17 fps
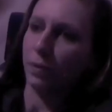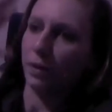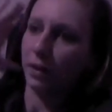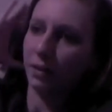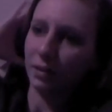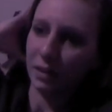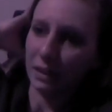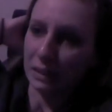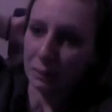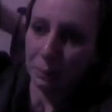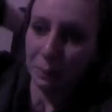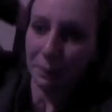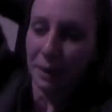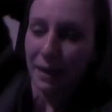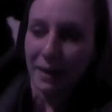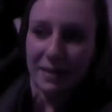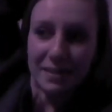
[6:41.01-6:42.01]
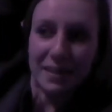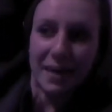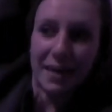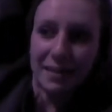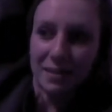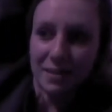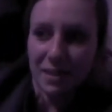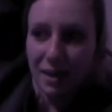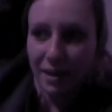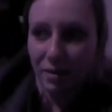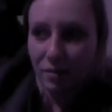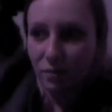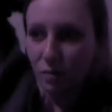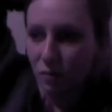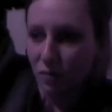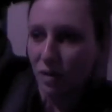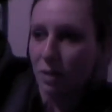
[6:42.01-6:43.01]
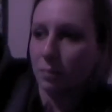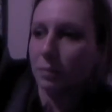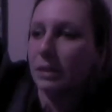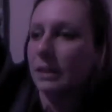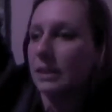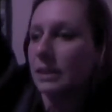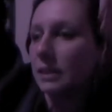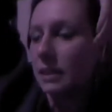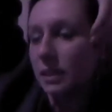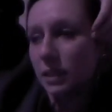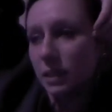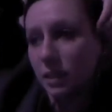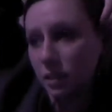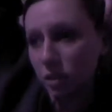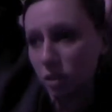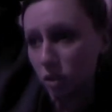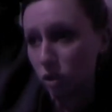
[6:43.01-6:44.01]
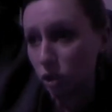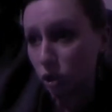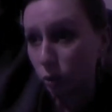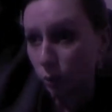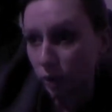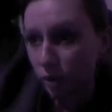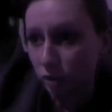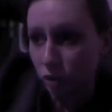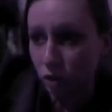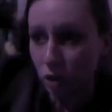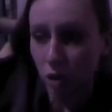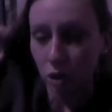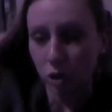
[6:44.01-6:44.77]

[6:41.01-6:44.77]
but like my dad's side of the family is Jewish.